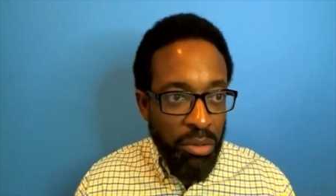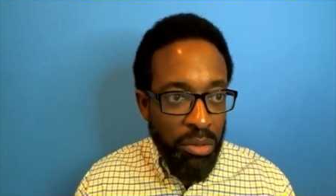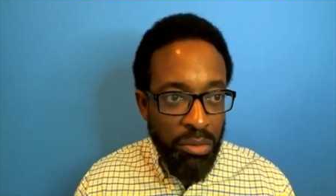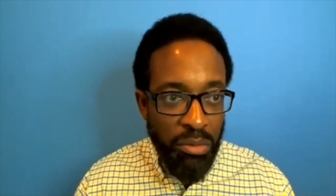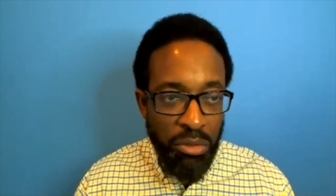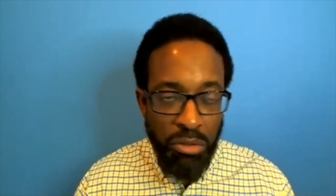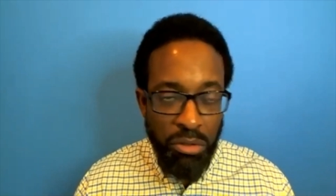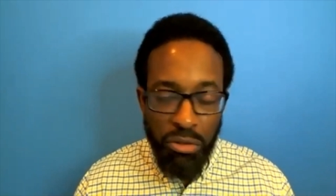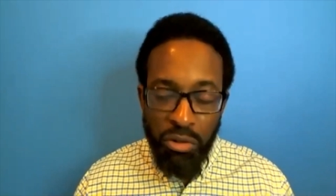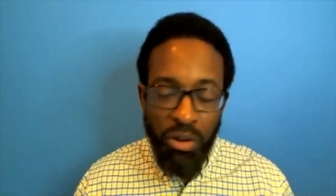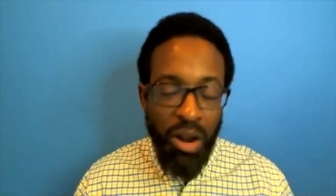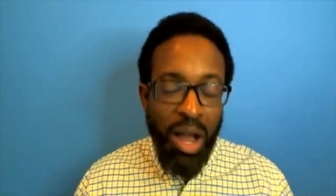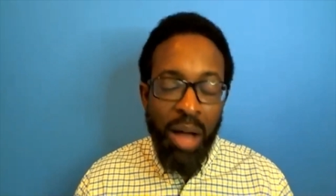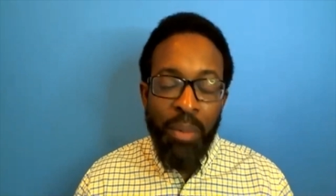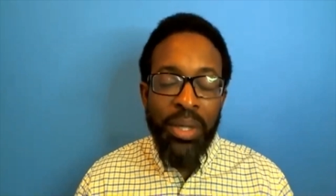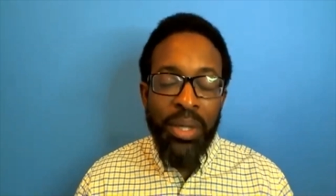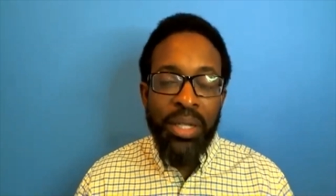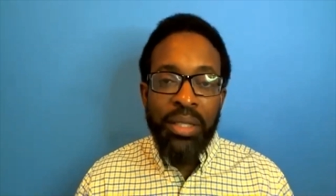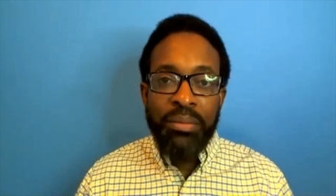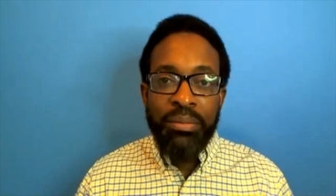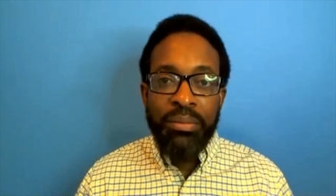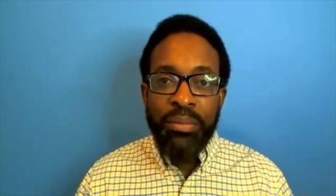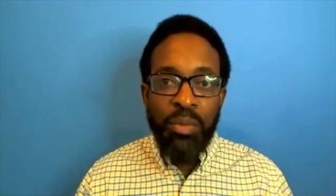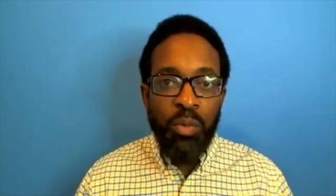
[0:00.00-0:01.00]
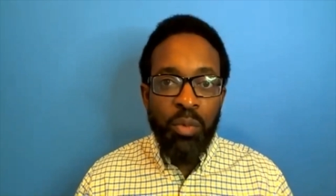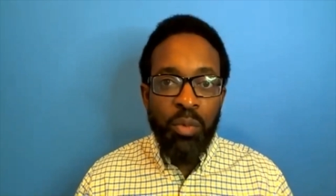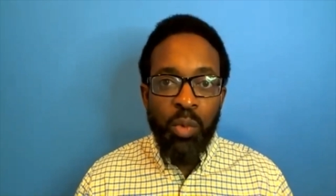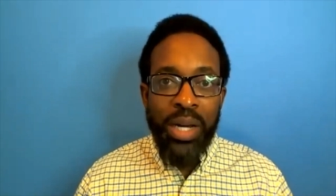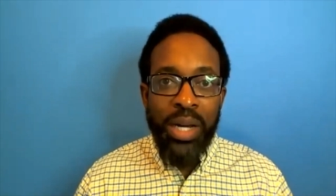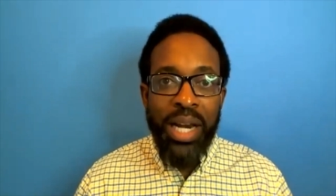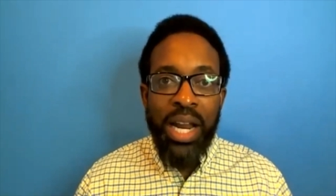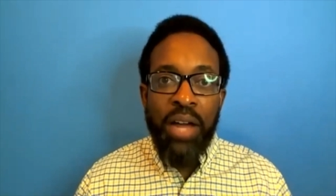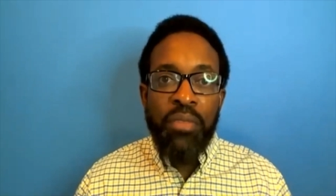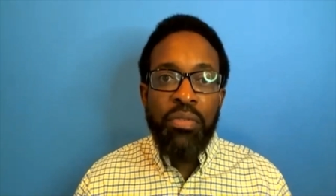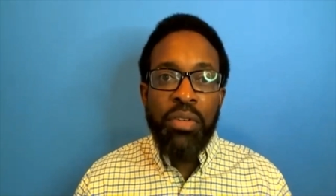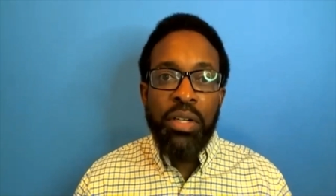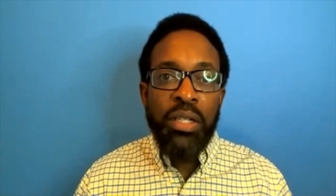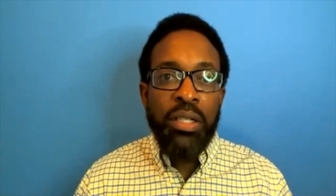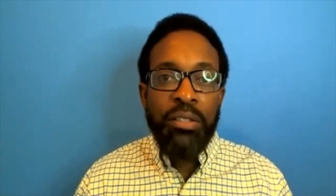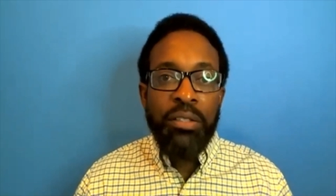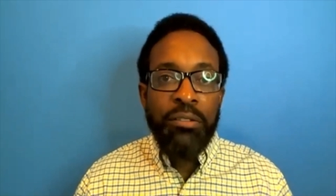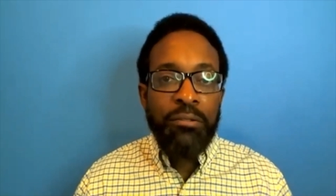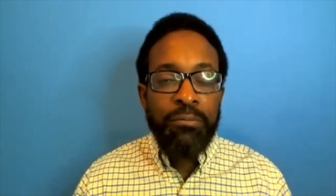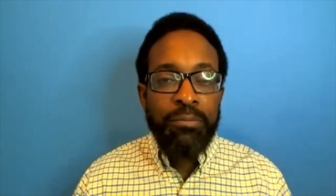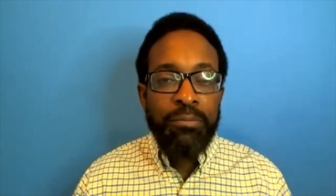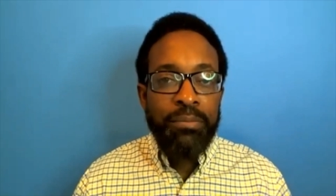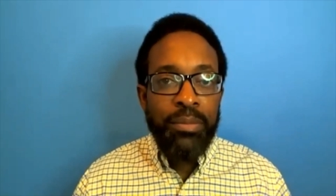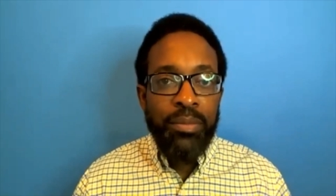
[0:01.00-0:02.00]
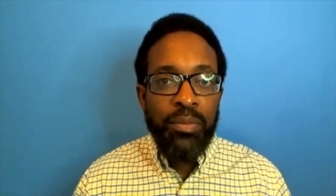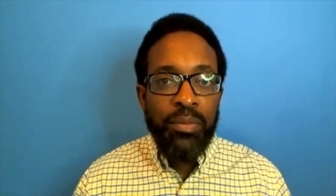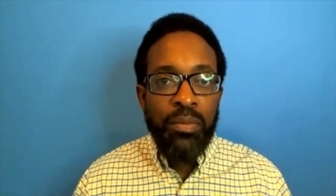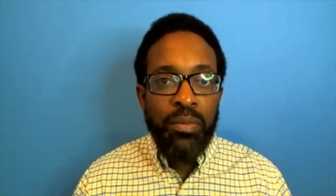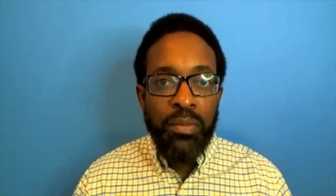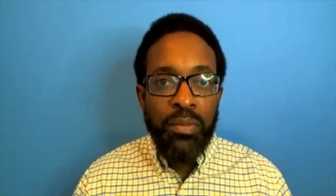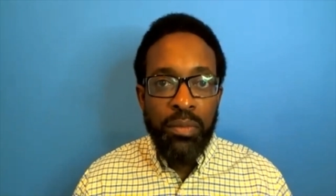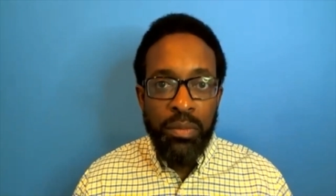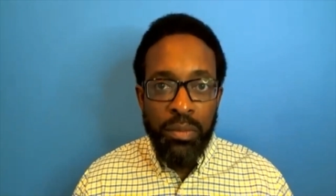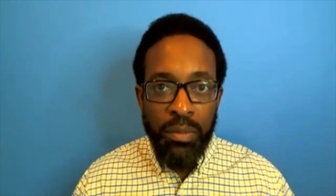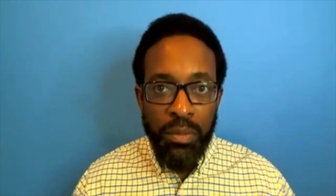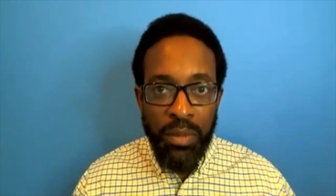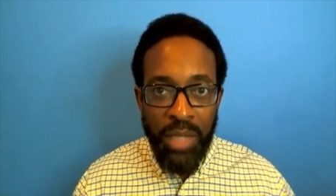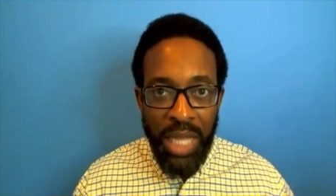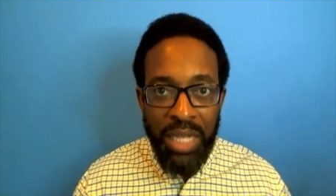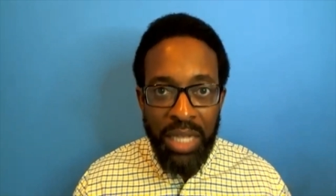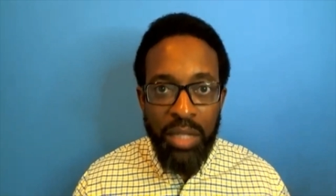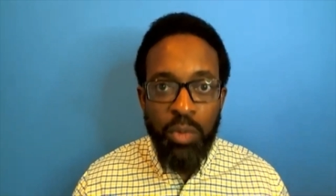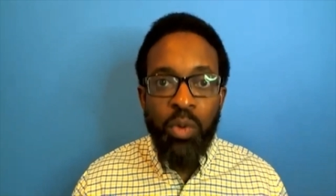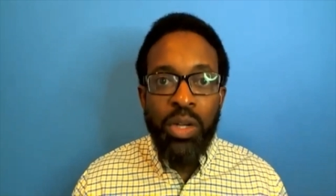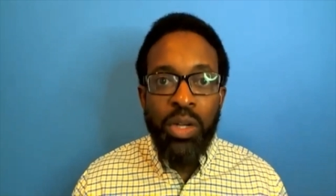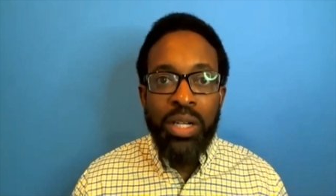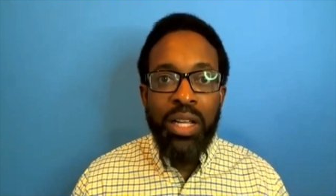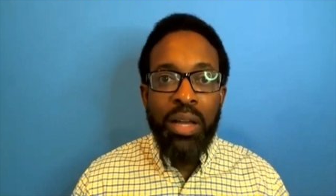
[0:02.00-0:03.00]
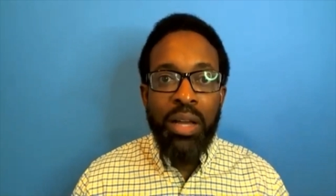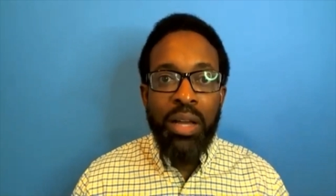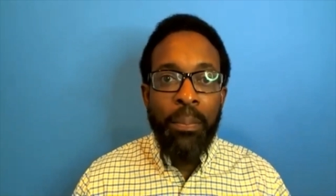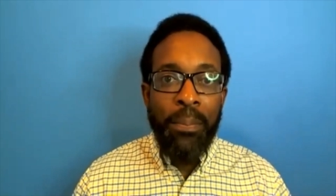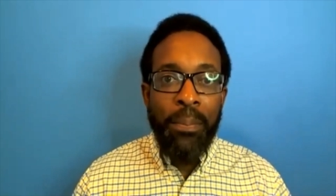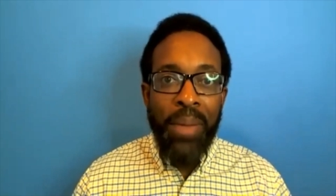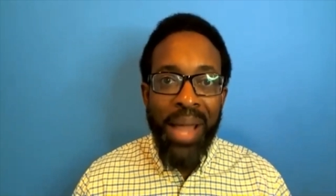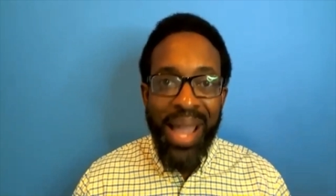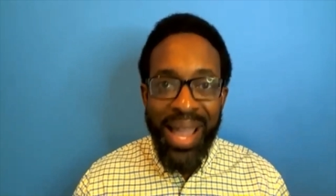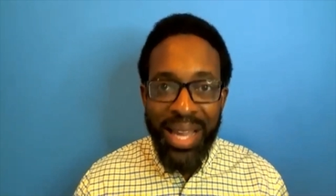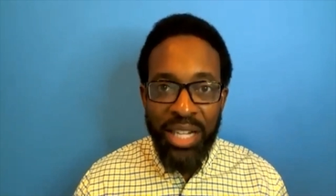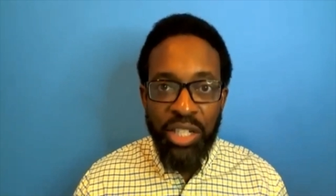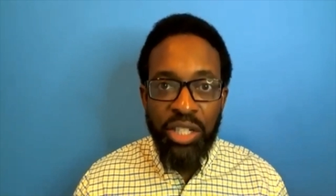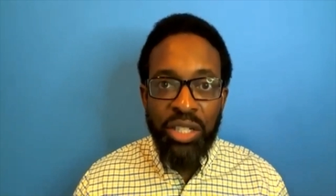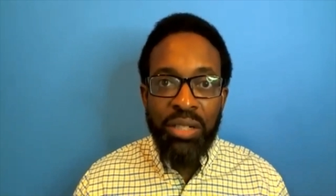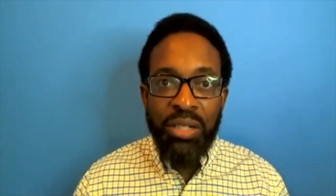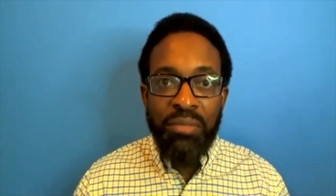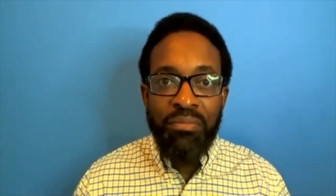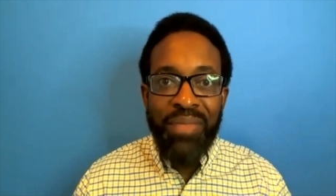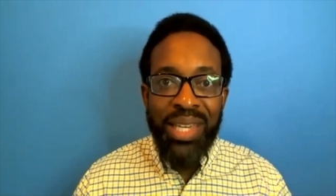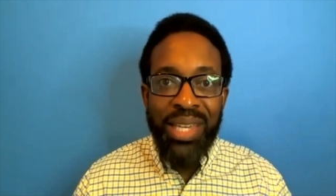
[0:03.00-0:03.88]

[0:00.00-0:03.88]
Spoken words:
trauma, whatever. That's what compassion